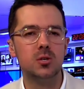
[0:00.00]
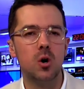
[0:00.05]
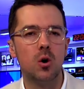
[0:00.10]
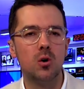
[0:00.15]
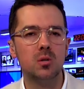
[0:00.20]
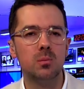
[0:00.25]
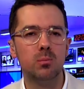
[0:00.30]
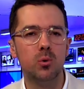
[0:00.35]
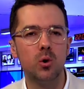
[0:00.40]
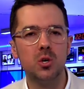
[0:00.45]

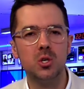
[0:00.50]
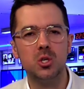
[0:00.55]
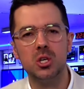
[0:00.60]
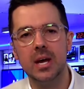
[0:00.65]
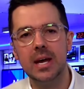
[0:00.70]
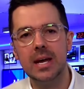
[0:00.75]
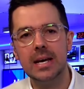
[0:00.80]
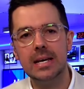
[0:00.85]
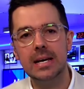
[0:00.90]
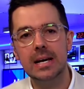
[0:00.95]
Dr. Brook
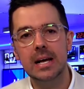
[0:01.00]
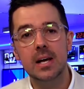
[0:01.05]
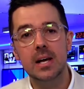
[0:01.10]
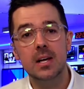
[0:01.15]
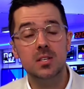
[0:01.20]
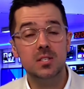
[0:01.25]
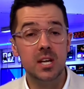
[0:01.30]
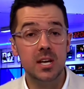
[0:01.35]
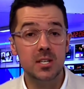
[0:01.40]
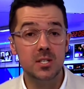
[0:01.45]
Sheehan
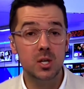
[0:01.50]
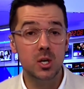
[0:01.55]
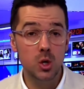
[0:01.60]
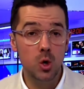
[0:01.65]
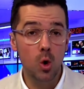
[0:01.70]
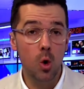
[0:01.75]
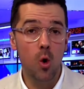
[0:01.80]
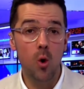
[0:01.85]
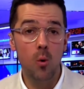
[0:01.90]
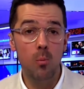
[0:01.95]
says that
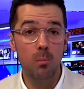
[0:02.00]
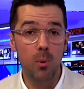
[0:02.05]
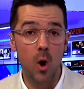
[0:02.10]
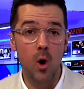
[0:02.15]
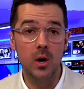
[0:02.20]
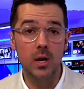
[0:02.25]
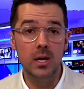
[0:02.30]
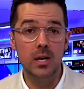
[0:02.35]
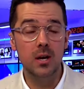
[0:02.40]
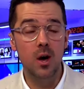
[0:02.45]
your
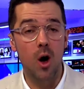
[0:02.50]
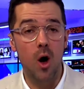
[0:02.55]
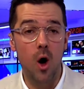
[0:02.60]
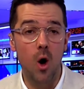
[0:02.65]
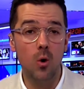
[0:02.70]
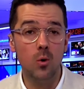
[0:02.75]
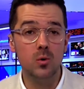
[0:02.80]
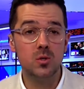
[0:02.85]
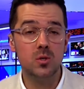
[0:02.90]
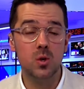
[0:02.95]
body
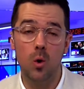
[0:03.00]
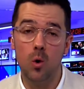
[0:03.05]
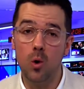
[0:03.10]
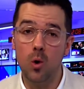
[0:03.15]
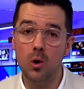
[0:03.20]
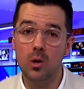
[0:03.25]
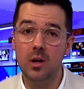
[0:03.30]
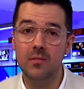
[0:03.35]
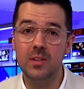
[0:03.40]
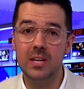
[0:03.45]
holds
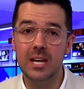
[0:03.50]
all of the